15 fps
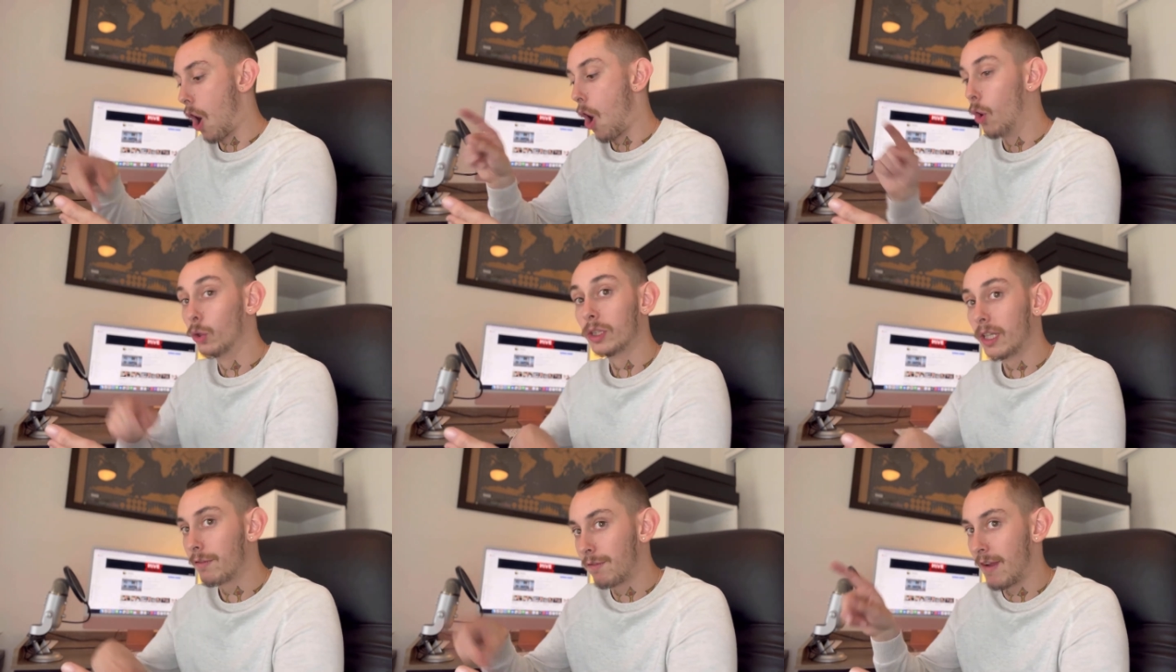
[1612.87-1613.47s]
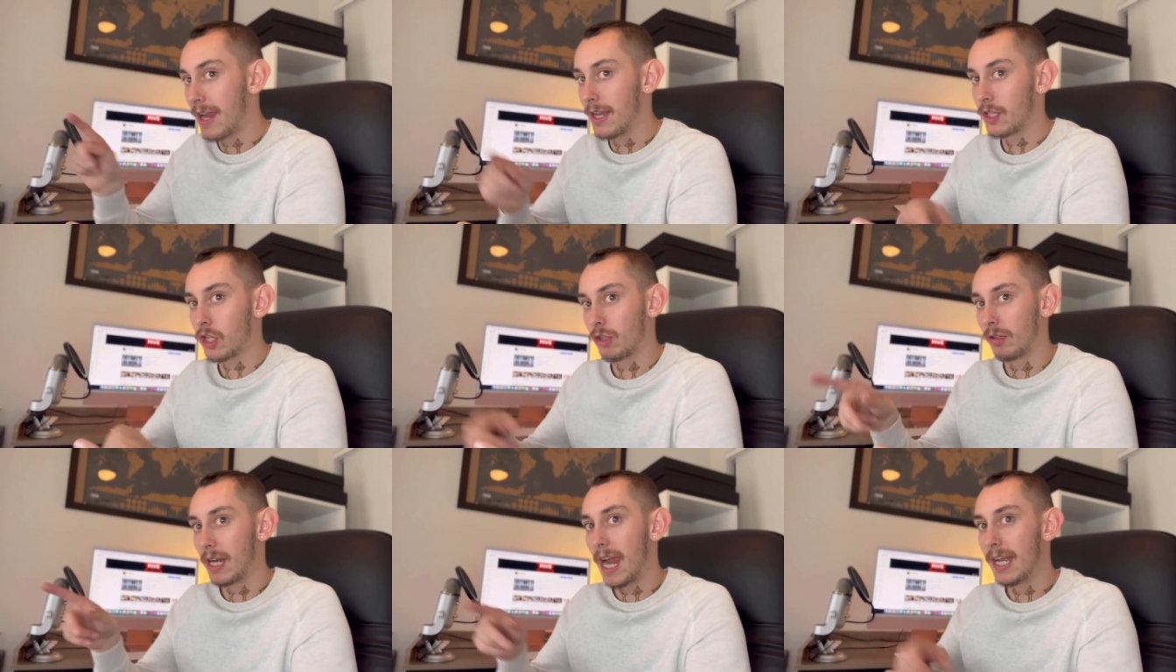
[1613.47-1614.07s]
OnlyFans
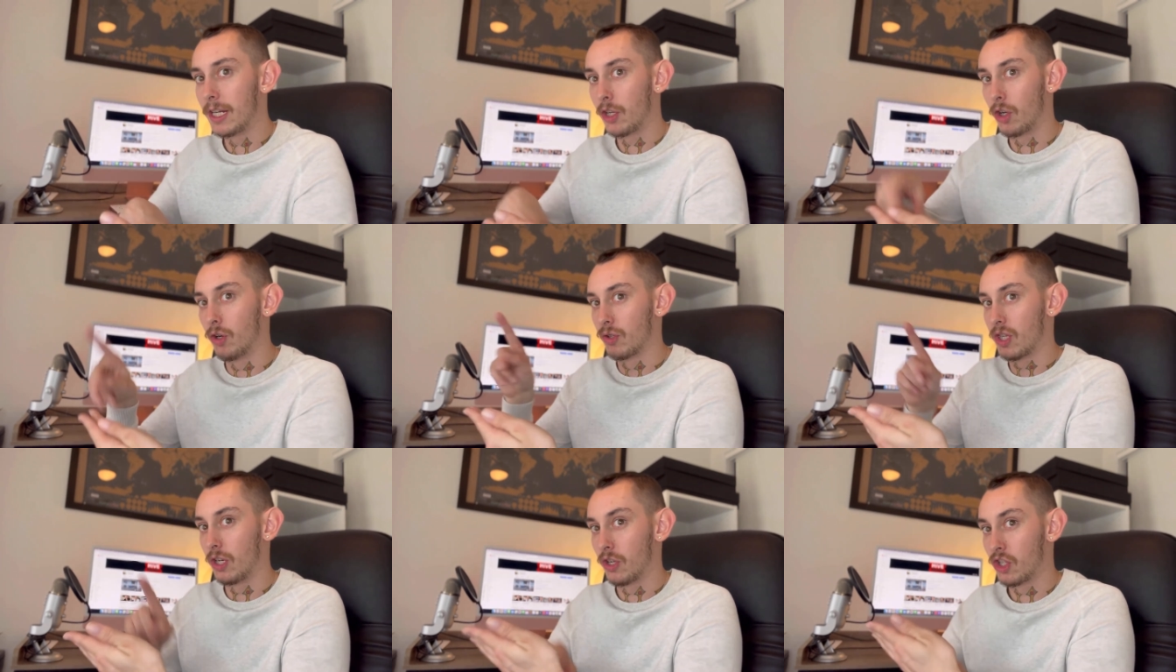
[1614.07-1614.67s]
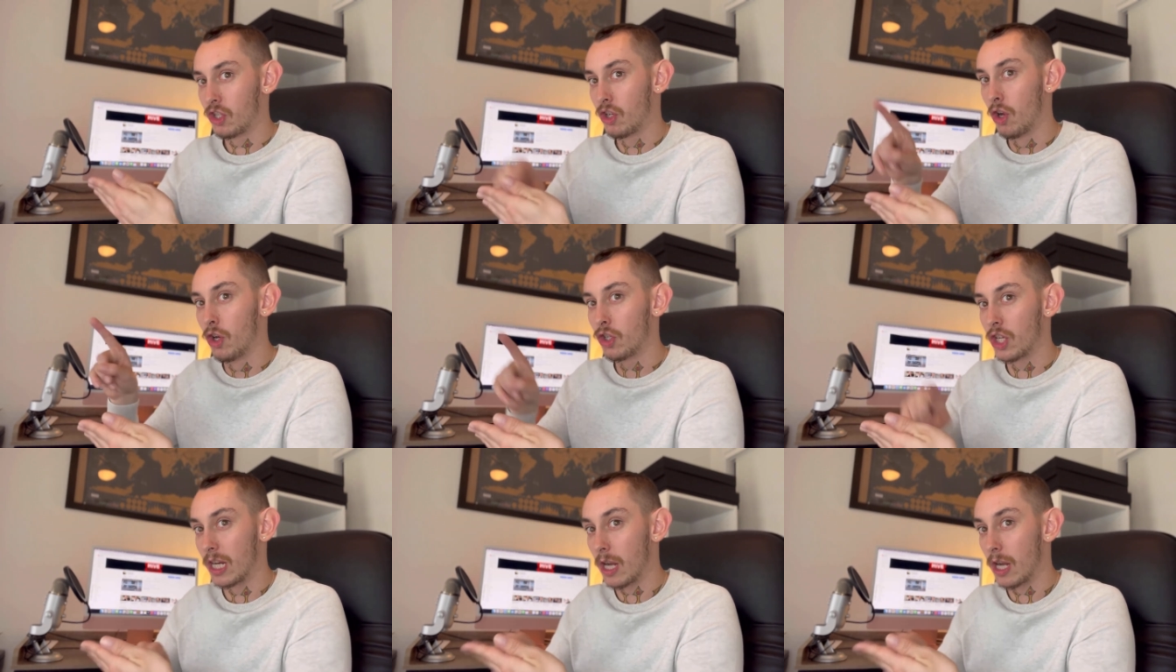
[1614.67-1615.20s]
creator girls that are searching